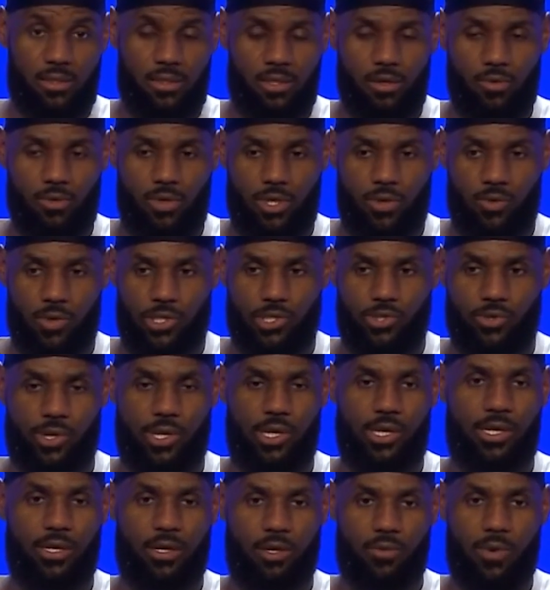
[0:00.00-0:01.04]
You know, we're
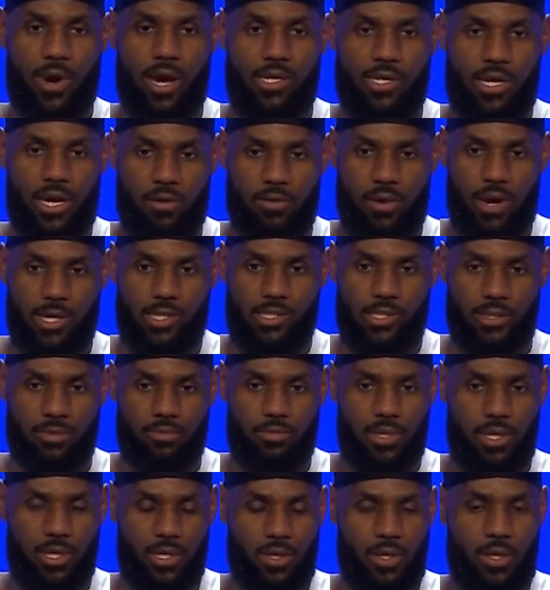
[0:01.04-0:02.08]
trending in the right
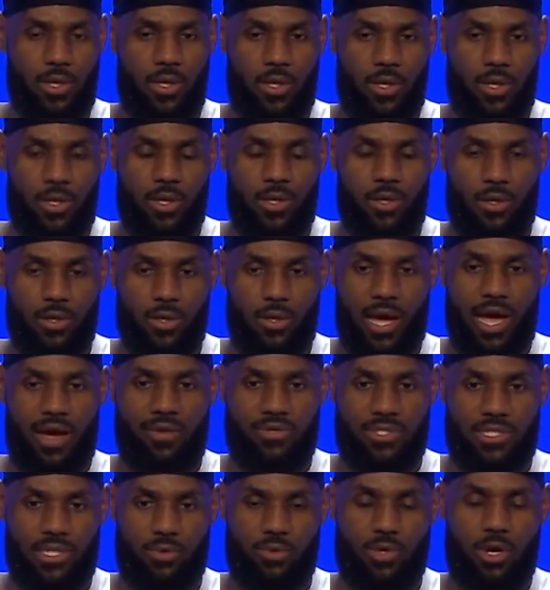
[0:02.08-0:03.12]
direction, but, you know,
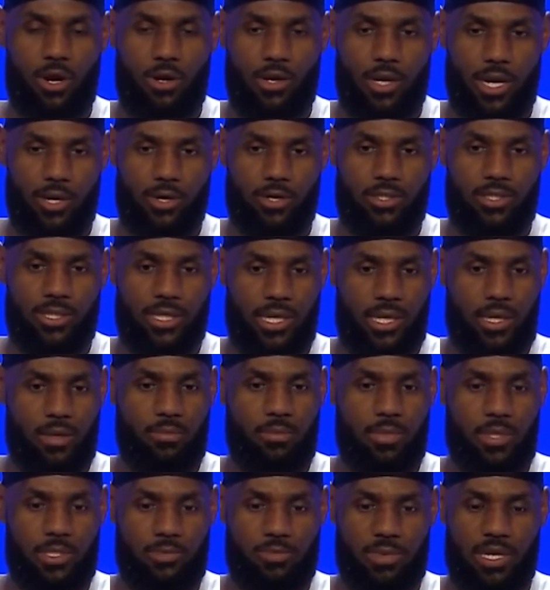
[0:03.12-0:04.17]
obviously with our Laker
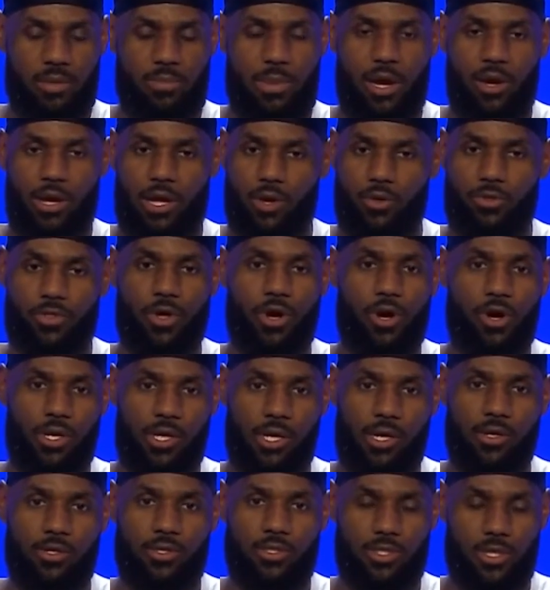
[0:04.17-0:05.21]
team, it's been about health all
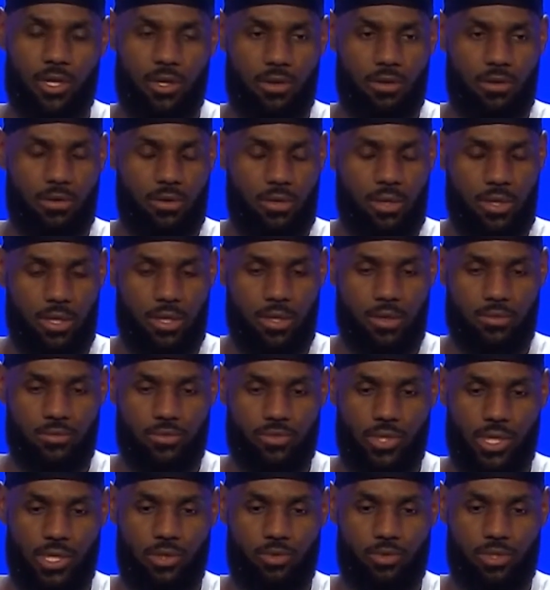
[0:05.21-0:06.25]
year. So
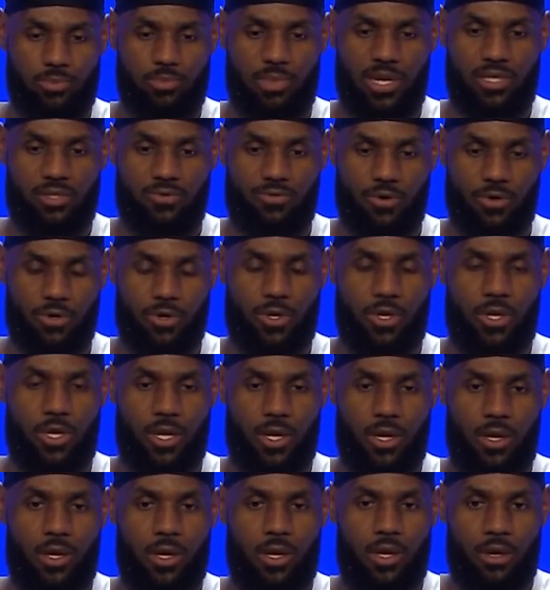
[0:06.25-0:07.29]
trying to do what's best for
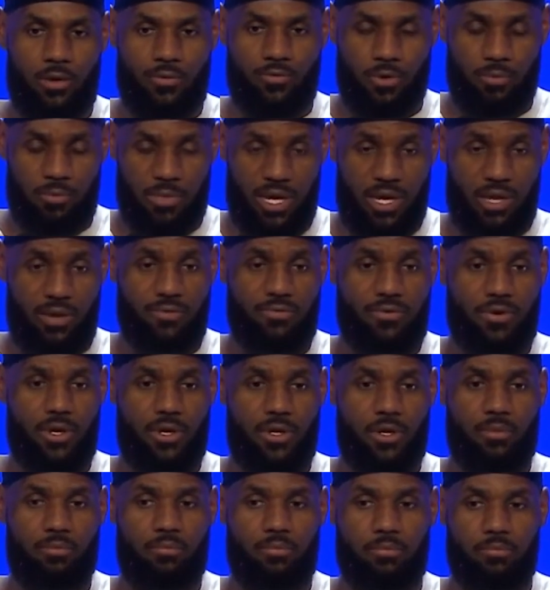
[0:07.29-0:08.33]
me, for
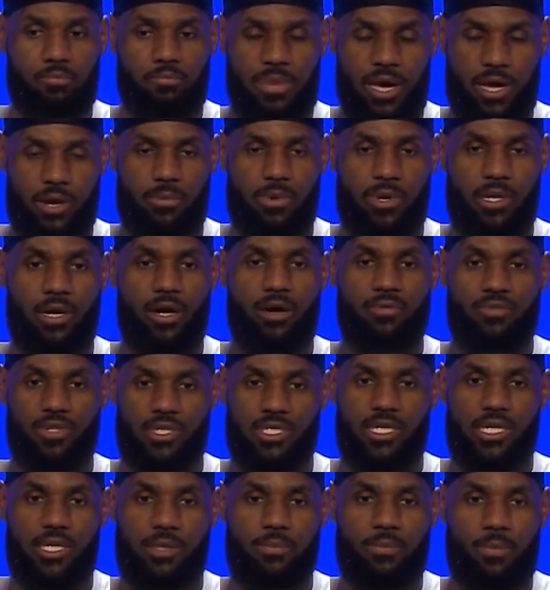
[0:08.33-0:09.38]
the betterment of
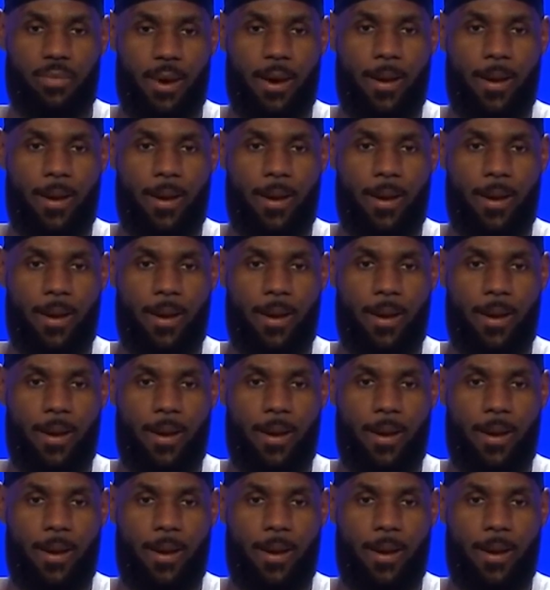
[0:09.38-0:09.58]
the team.